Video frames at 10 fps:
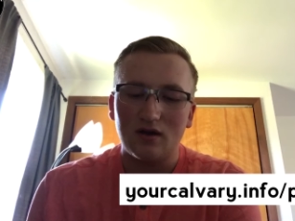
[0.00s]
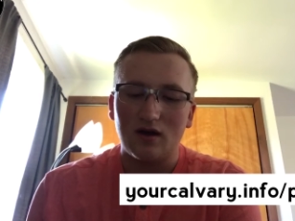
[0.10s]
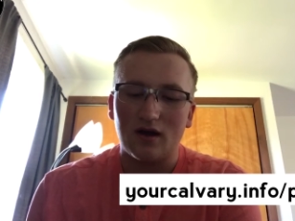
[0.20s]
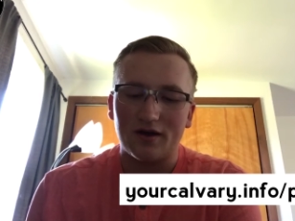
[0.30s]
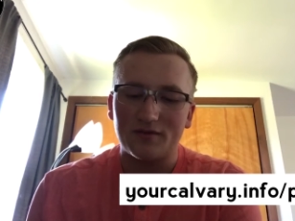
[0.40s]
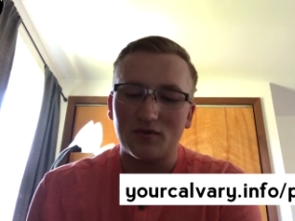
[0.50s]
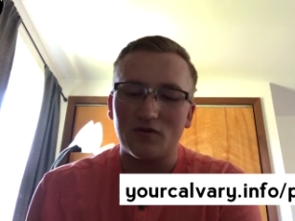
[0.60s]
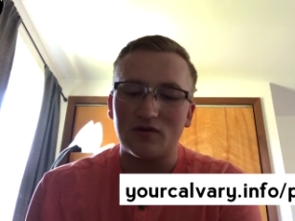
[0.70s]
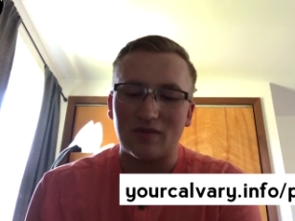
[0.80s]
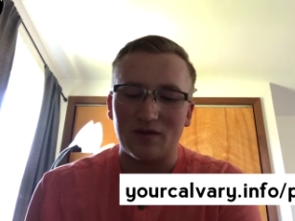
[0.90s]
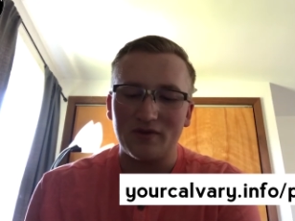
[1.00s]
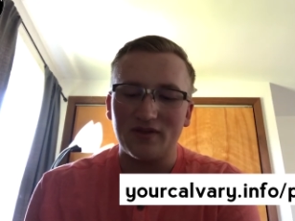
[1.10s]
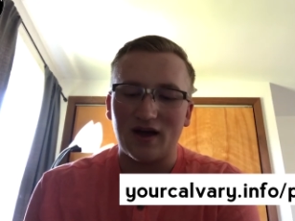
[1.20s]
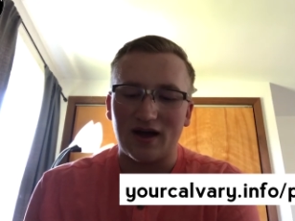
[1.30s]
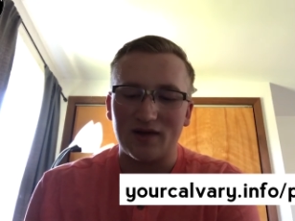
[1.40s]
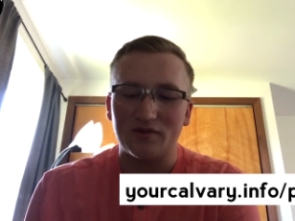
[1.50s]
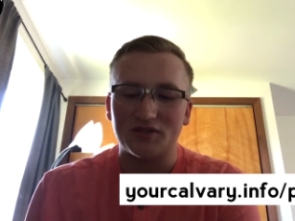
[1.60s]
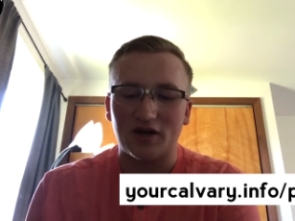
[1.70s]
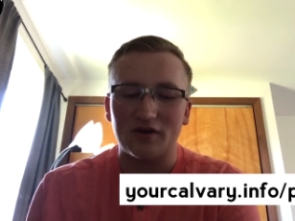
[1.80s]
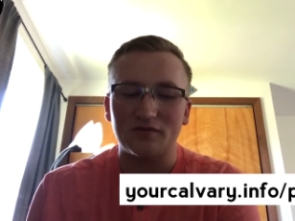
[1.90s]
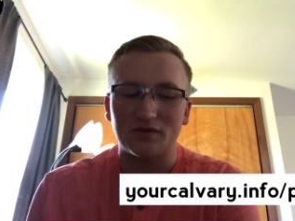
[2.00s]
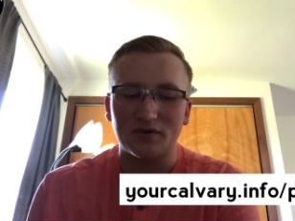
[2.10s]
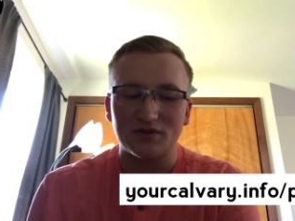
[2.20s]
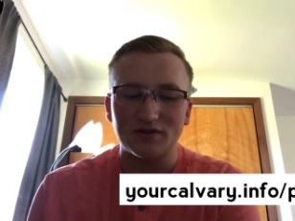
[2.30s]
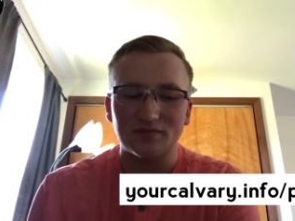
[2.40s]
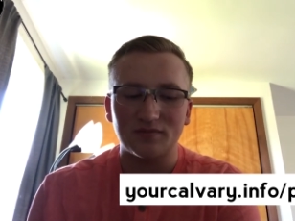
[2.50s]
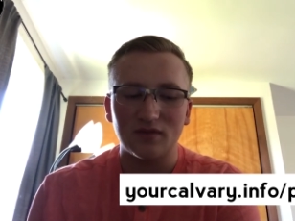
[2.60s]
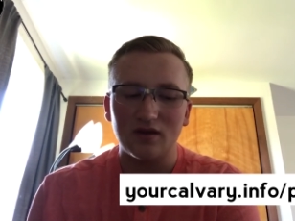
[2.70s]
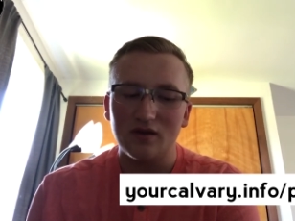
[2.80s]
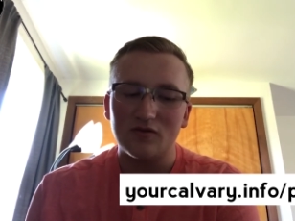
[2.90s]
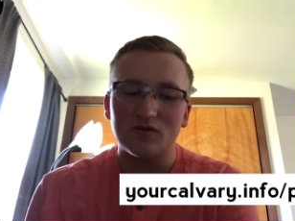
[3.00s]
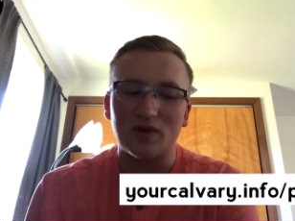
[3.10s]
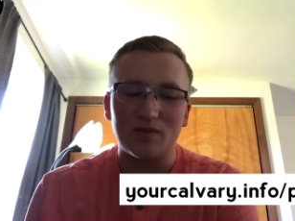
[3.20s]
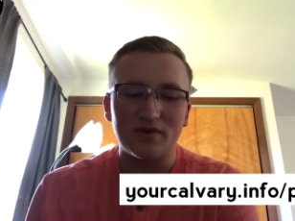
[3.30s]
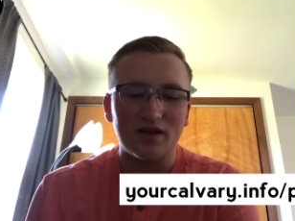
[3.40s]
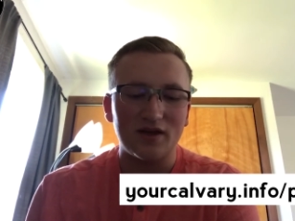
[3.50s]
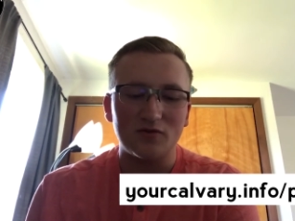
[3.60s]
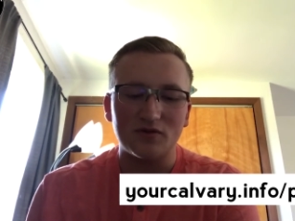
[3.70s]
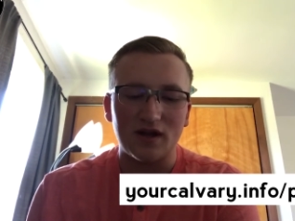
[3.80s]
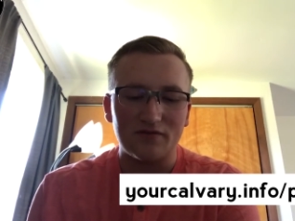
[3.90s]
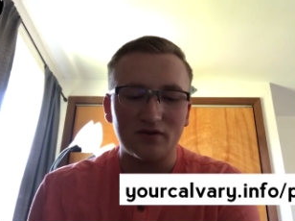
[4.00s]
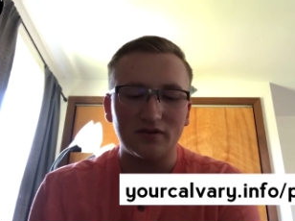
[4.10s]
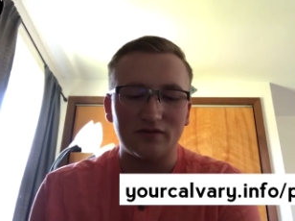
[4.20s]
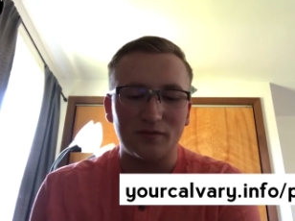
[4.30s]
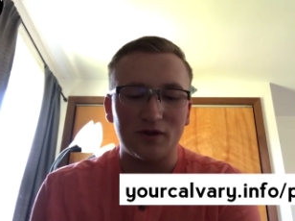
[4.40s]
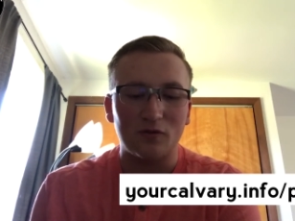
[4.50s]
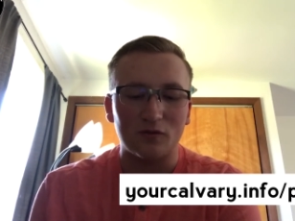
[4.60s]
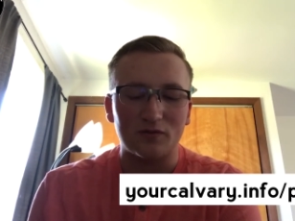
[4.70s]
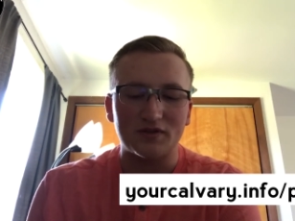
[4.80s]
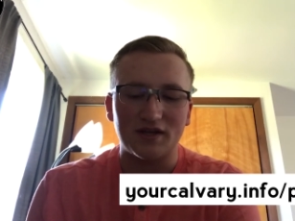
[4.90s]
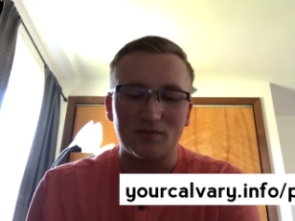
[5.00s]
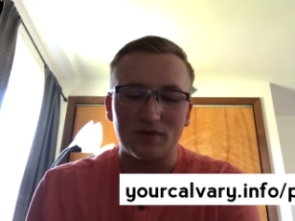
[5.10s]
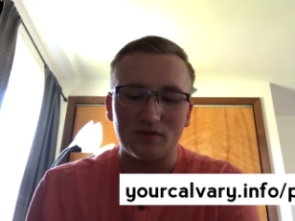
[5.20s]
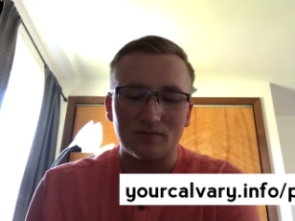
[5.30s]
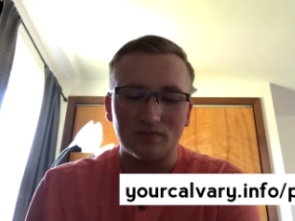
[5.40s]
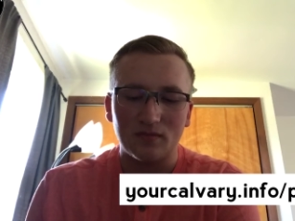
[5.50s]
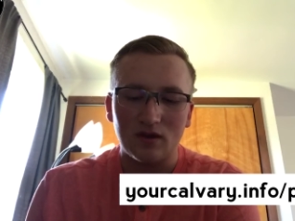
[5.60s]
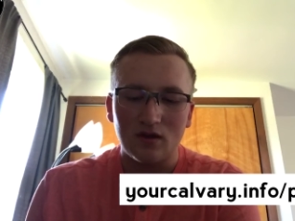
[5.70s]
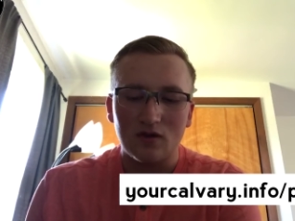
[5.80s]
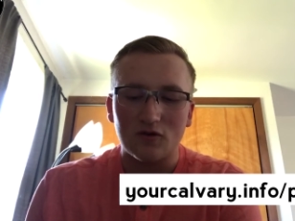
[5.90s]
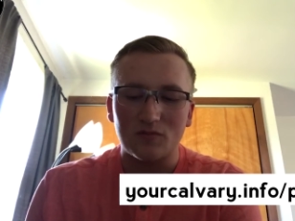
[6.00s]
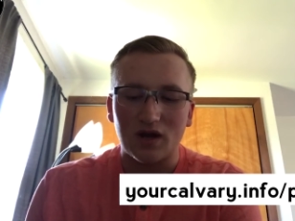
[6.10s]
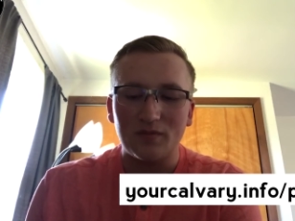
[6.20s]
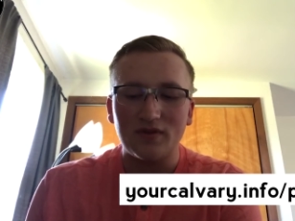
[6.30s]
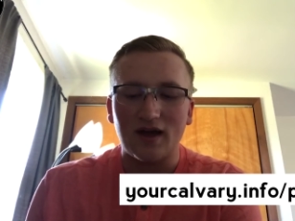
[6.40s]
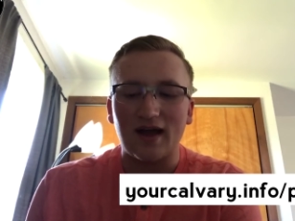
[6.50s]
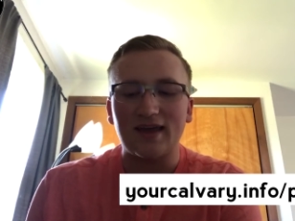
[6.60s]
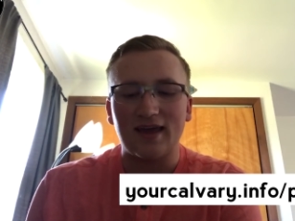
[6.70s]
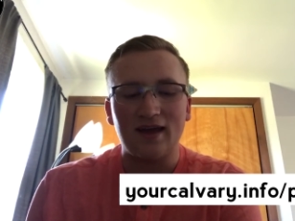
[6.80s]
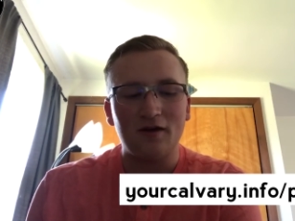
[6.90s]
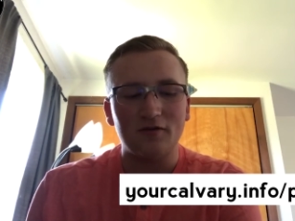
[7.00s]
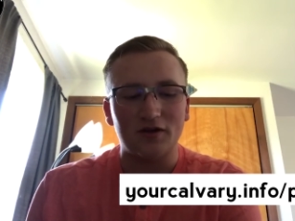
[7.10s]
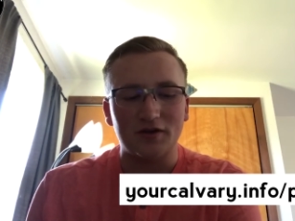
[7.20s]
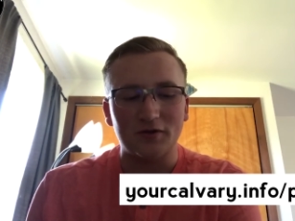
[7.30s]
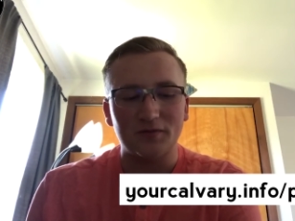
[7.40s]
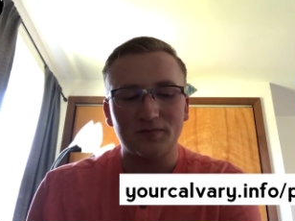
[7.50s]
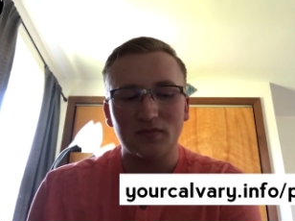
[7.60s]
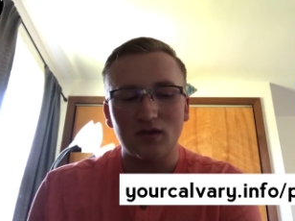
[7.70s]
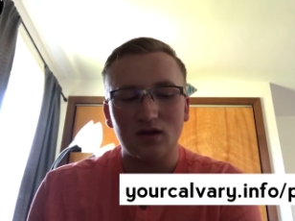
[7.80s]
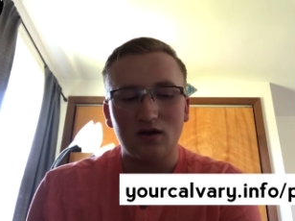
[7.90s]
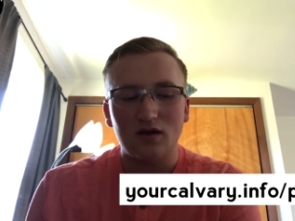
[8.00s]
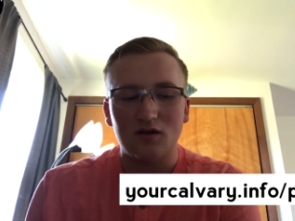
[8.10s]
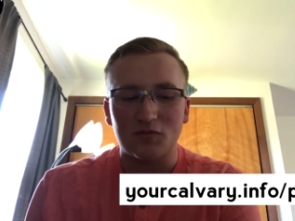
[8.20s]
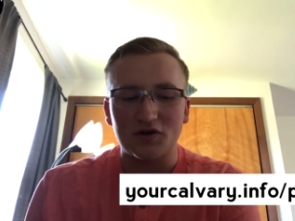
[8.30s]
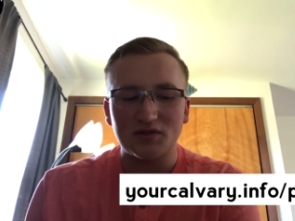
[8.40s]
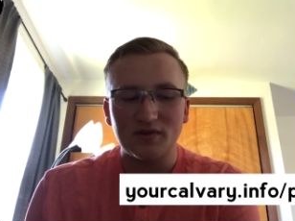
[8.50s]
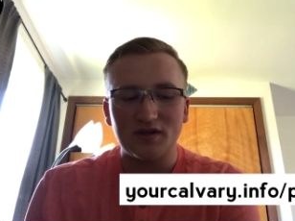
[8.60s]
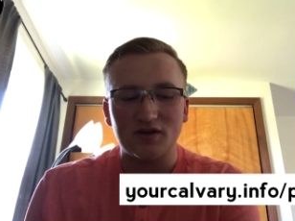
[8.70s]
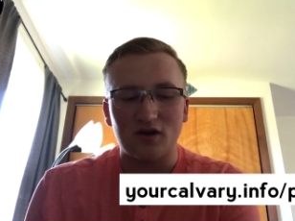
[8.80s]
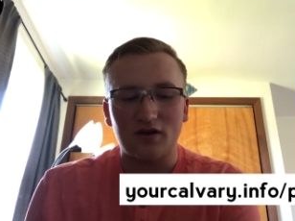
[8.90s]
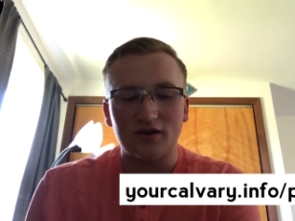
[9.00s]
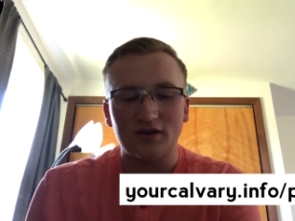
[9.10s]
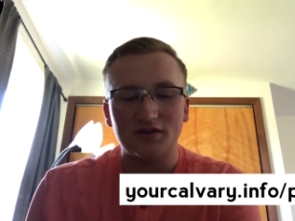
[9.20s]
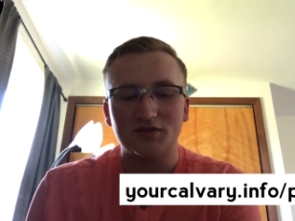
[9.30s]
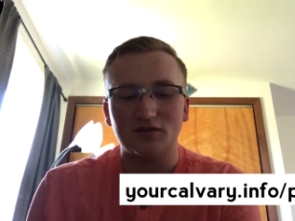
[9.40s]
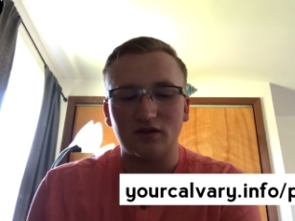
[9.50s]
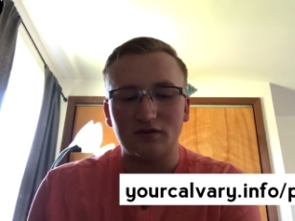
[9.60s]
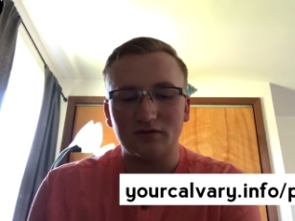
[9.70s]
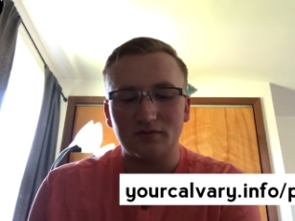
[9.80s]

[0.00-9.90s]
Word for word: God, remind me that I am a child of yours. Remind me that you will never leave me or forsake me. Remind me that I can't outrun you. Immerse me in your unconditional love.